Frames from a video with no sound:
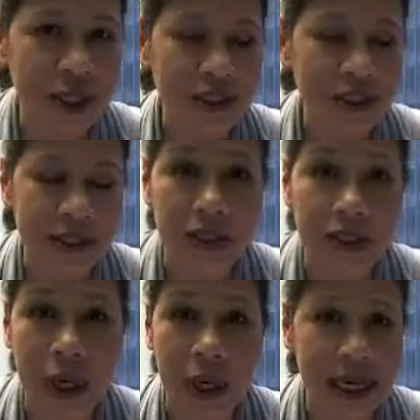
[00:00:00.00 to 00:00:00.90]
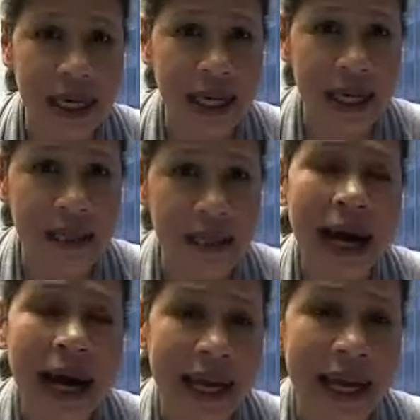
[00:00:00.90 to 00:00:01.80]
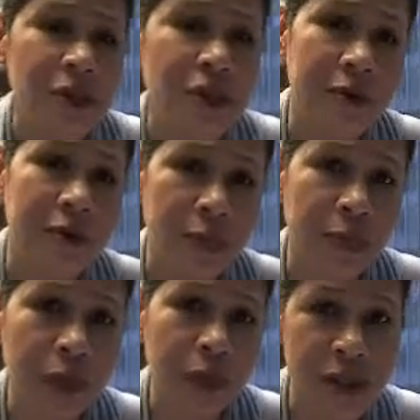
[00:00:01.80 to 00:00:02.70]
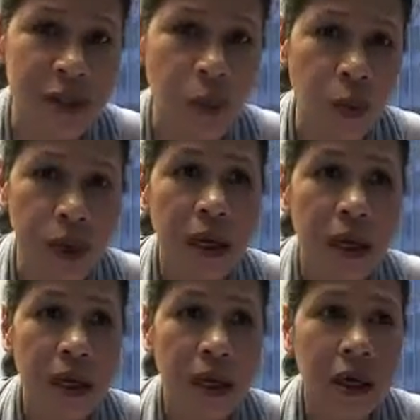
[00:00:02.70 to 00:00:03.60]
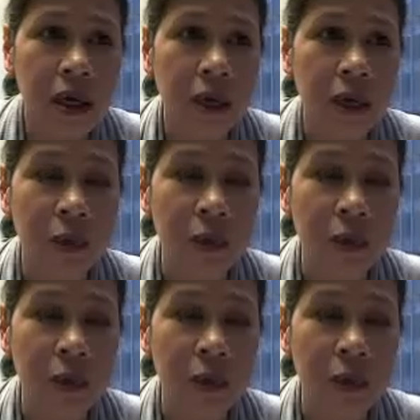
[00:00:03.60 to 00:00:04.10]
information related to the administration of the plan